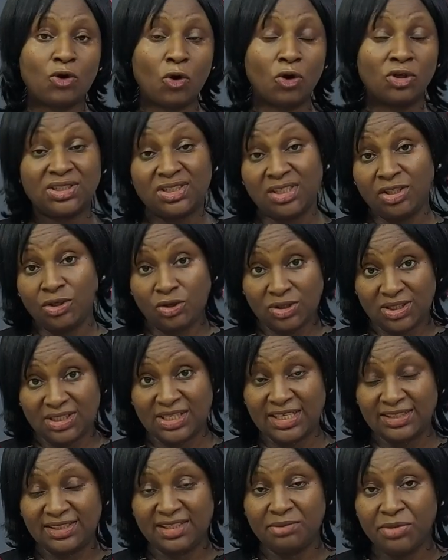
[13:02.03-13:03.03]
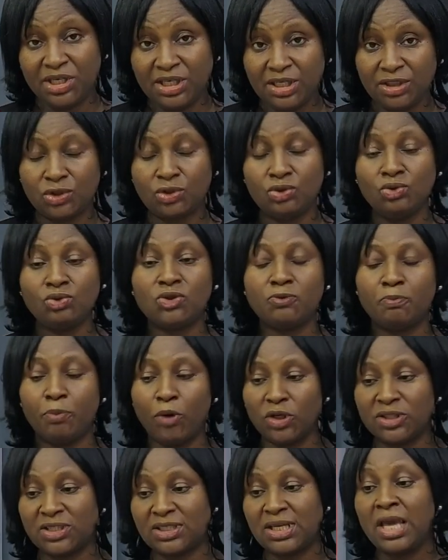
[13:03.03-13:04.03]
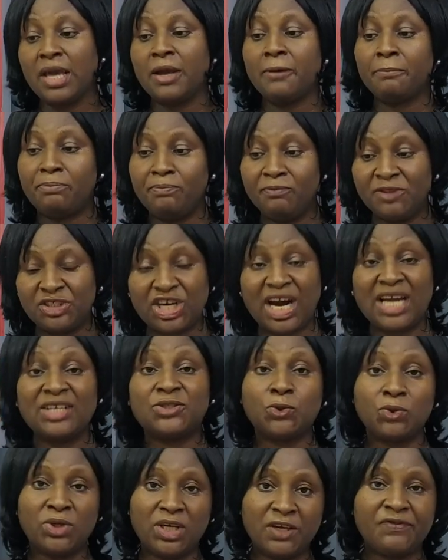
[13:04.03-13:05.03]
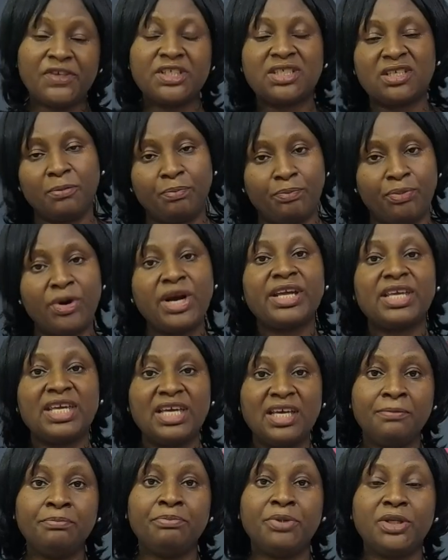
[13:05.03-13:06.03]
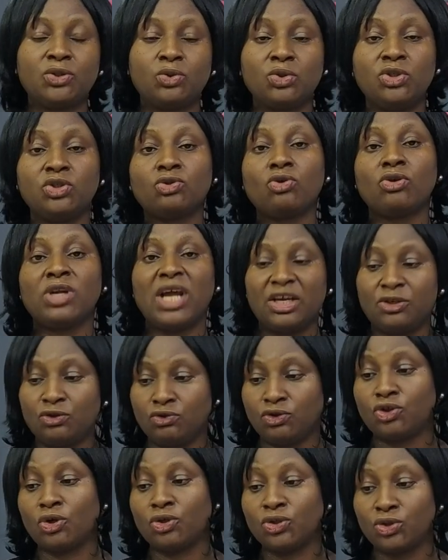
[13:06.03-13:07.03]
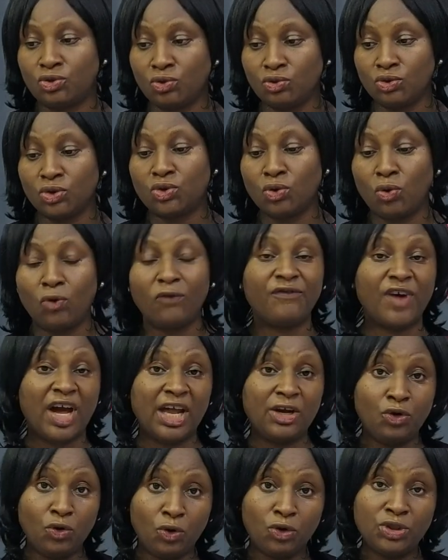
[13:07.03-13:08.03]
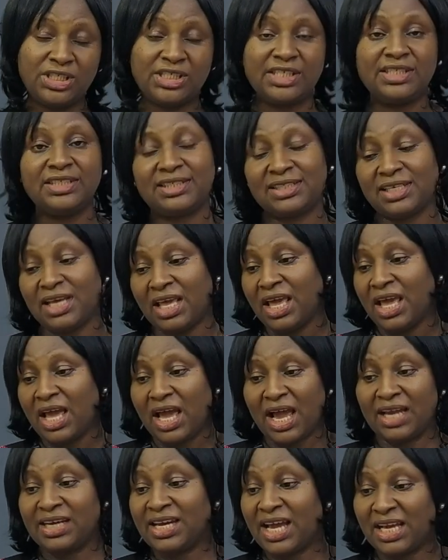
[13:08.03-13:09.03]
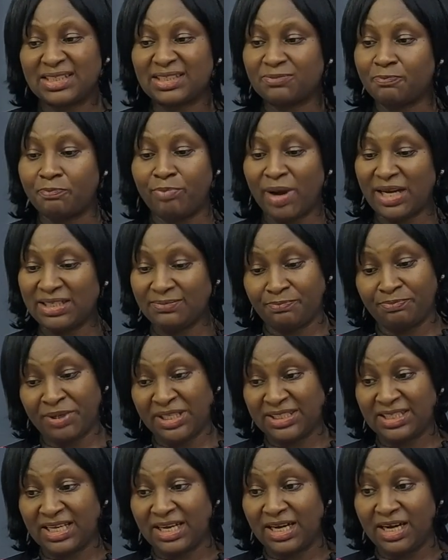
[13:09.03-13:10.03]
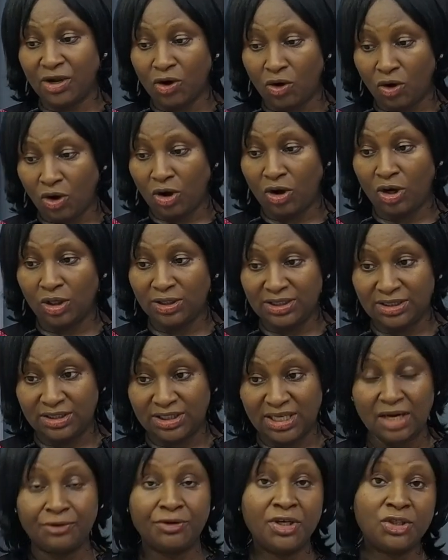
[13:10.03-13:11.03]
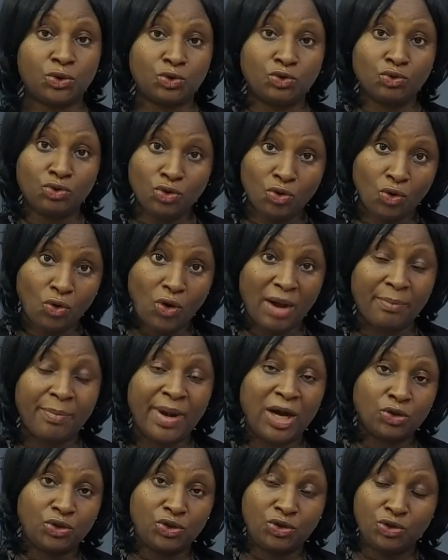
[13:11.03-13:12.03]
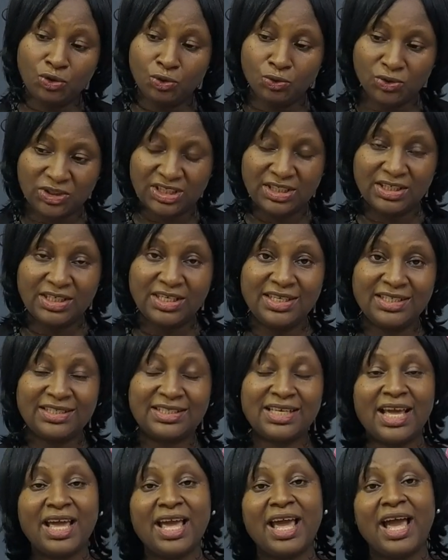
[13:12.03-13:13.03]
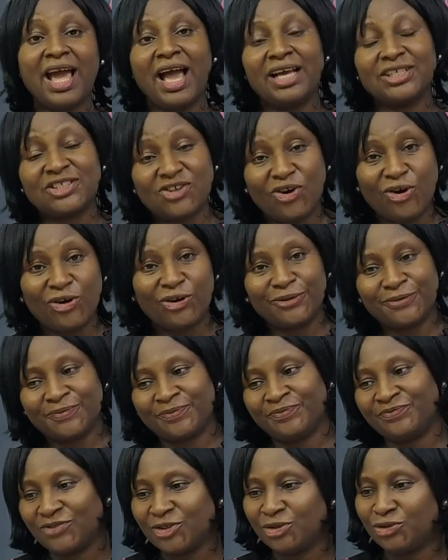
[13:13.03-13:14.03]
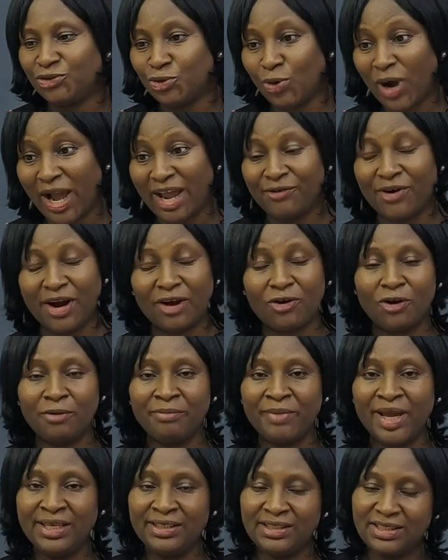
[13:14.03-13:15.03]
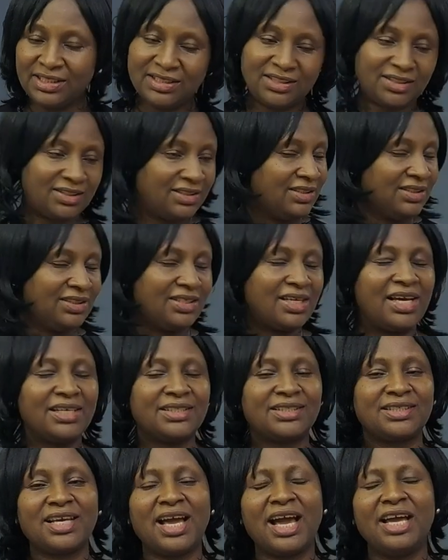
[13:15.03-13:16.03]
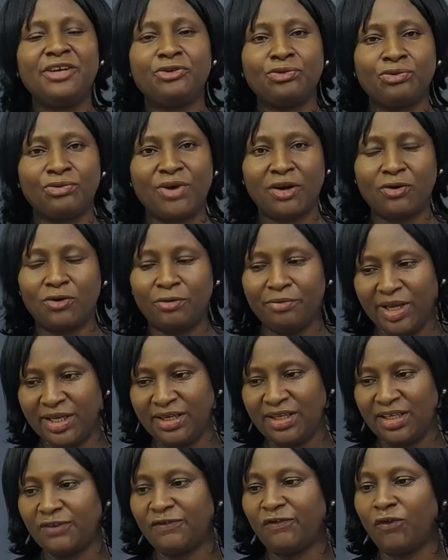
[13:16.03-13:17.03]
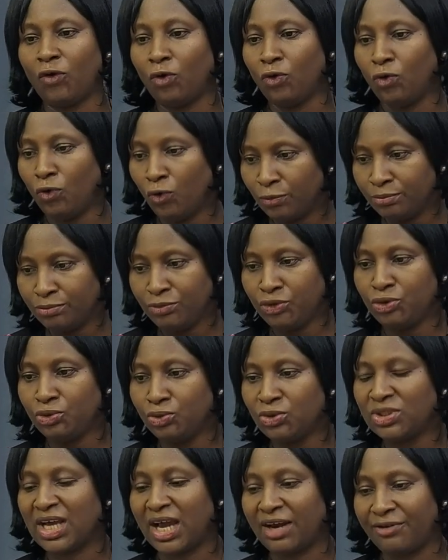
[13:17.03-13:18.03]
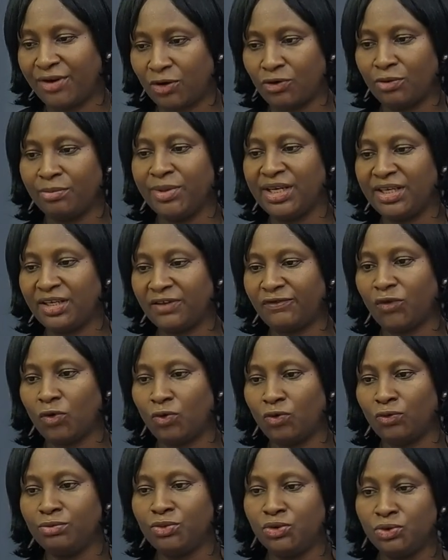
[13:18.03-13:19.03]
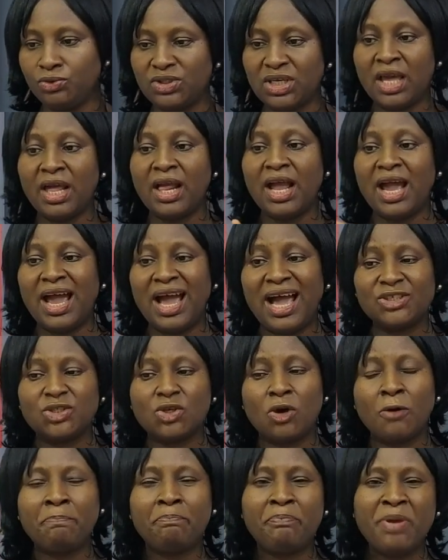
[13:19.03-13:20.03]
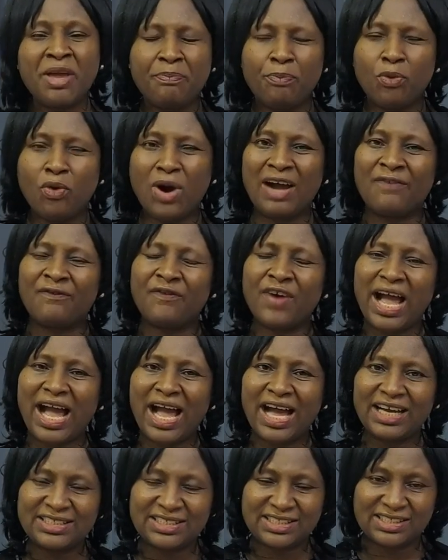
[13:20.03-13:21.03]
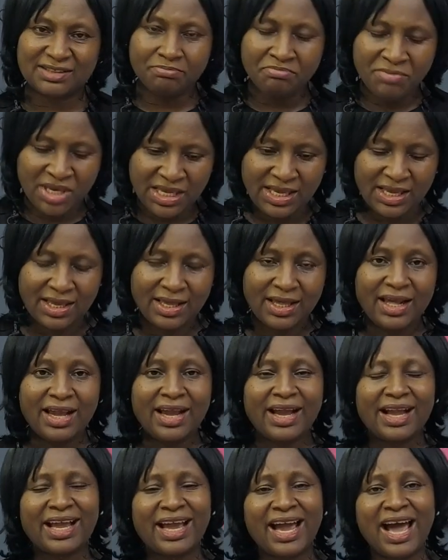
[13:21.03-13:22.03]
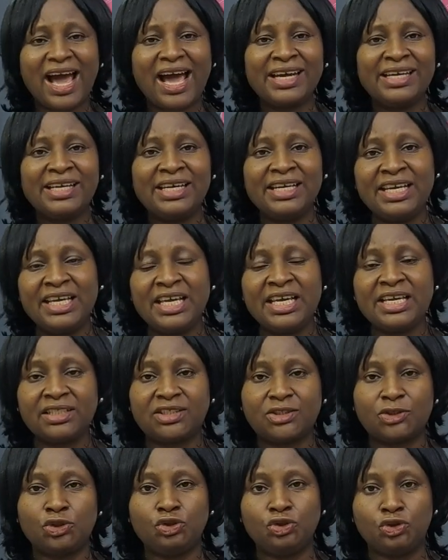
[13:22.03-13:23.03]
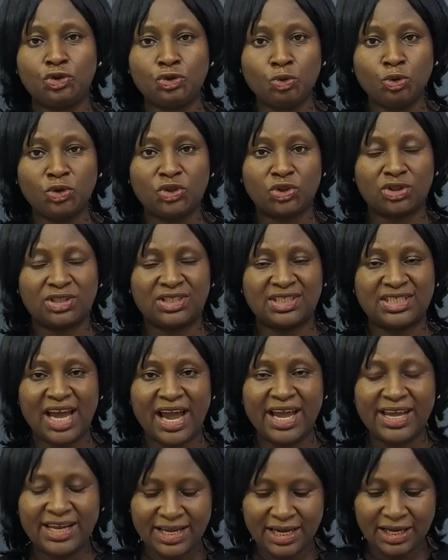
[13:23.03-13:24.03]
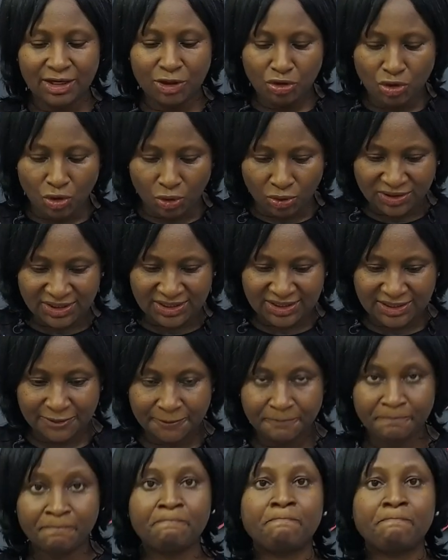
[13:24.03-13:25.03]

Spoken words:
Continuous 30 minutes use. But try to give it a break in between so that you just don't overload it. And that's basically all there is to know about using it. So, do I recommend it? Yes, I do recommend it for home use. I recommend it for home use. Some people have asked me, can it juice tiger nuts?